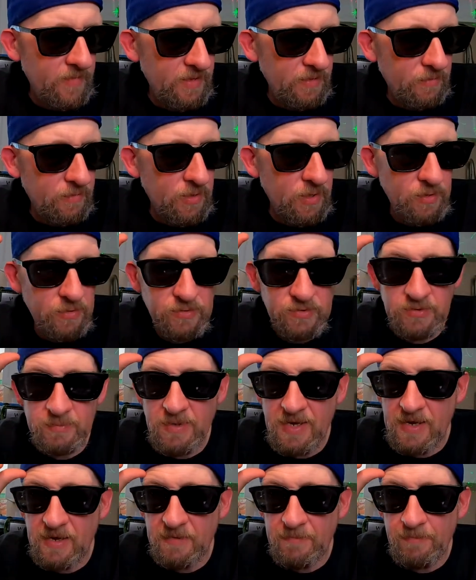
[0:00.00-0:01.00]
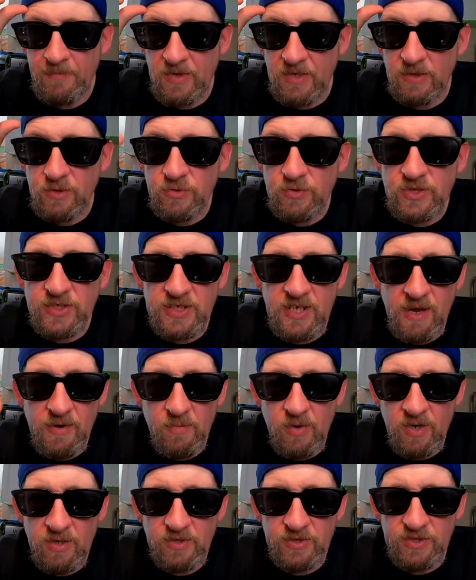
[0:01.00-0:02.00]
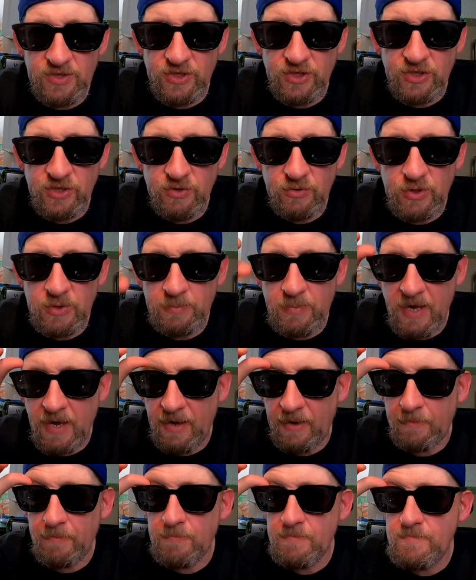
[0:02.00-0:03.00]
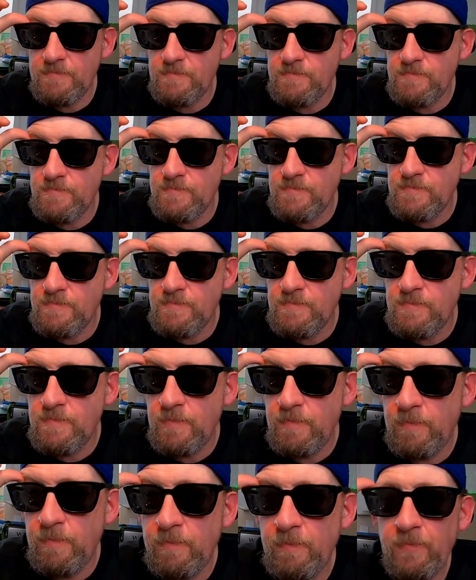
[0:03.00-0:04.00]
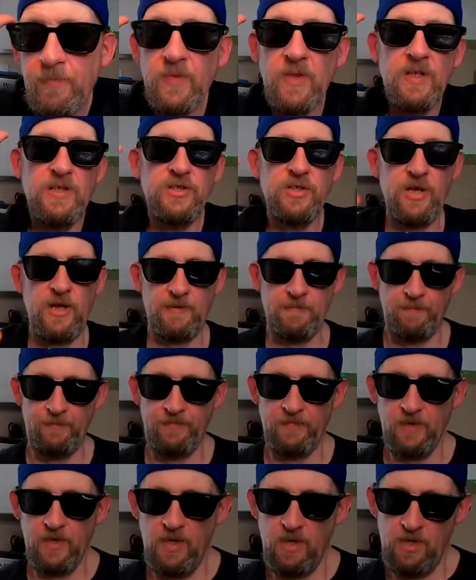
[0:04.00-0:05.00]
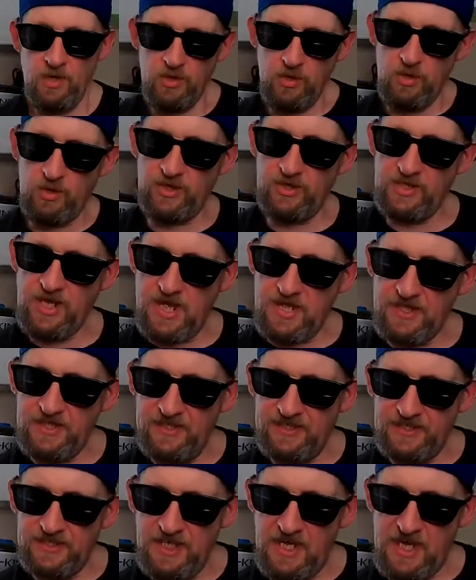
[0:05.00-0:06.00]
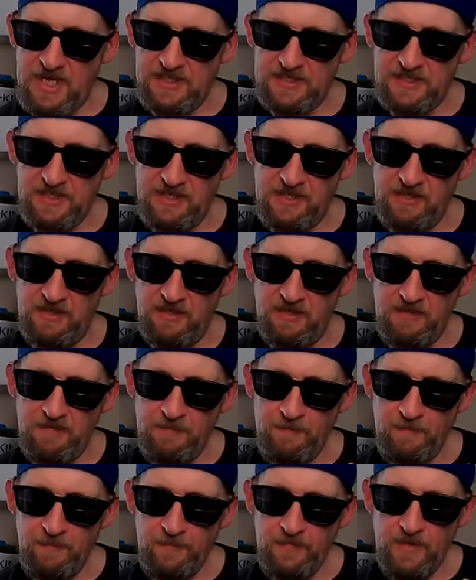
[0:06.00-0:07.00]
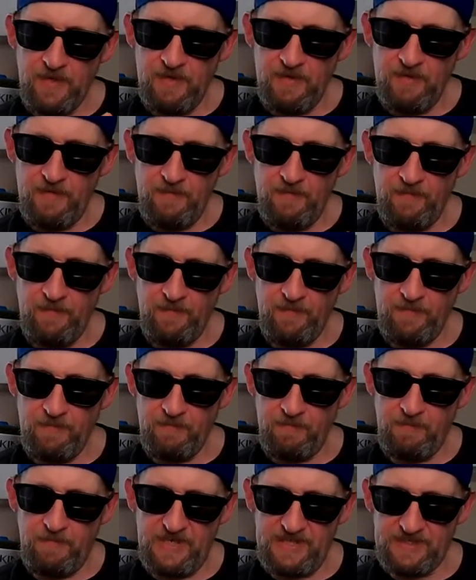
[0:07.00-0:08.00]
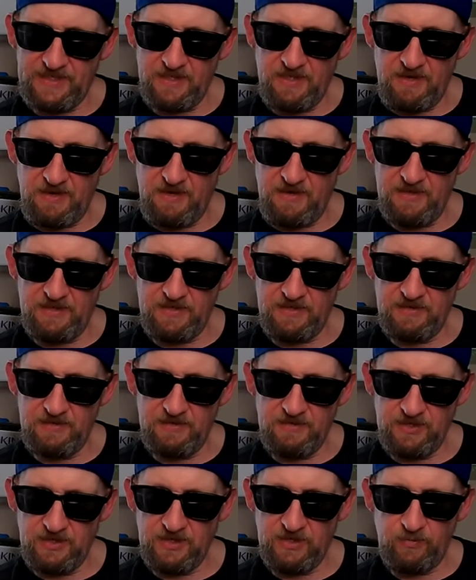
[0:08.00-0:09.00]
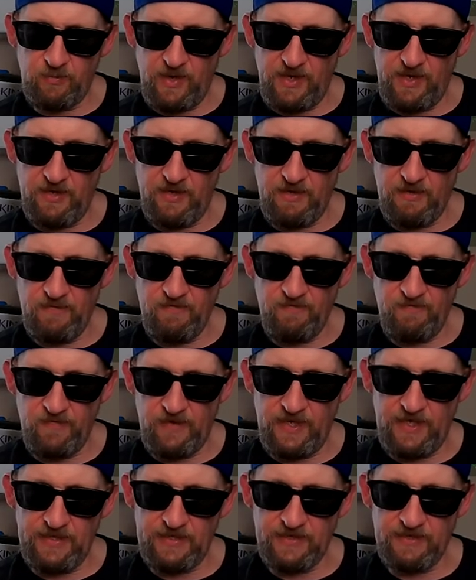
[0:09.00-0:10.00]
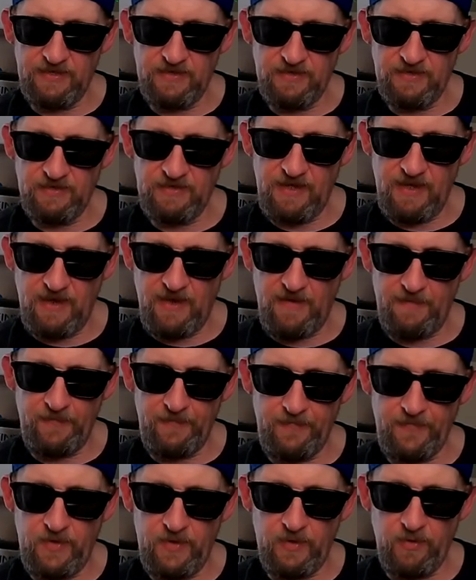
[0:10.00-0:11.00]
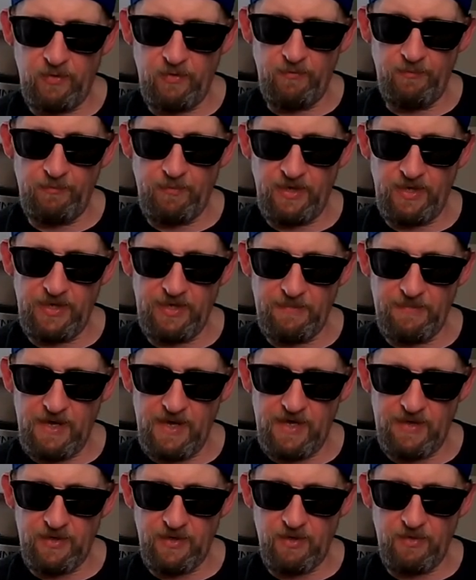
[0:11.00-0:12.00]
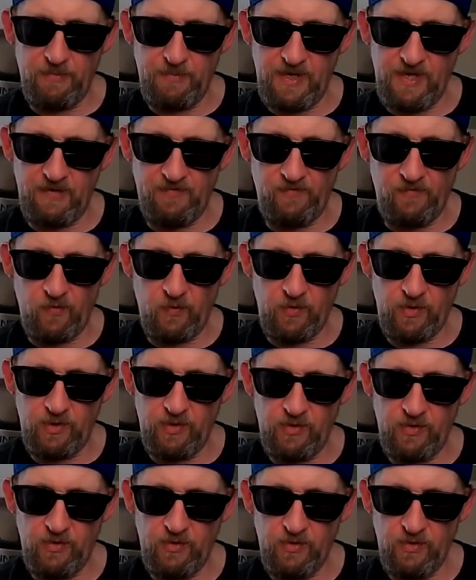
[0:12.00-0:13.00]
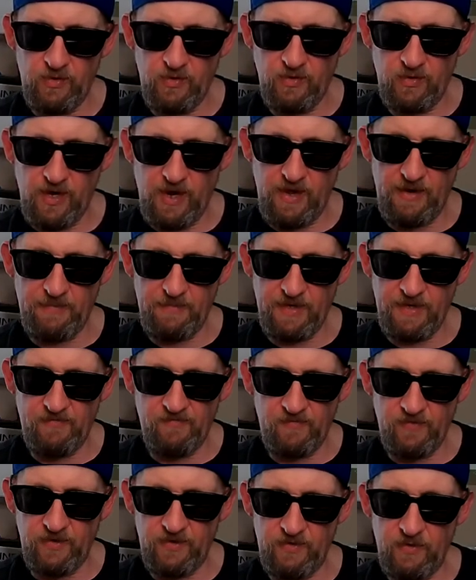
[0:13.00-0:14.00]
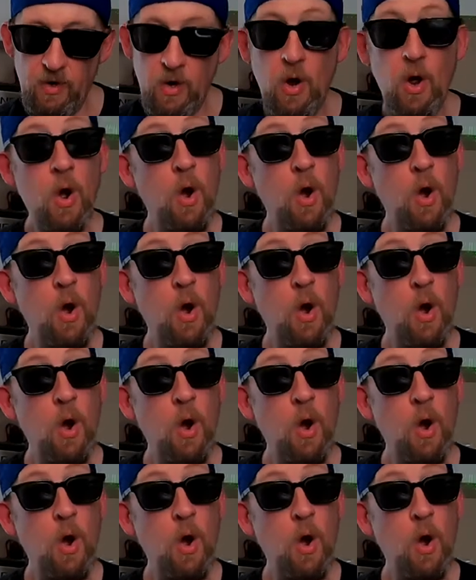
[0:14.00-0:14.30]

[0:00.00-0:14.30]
And Grogu's back. And Luke Skywalker's a douchebag. He's like, you can take this nice little Beskar sweater vest that your old buddy Mando made for you, or had made for you,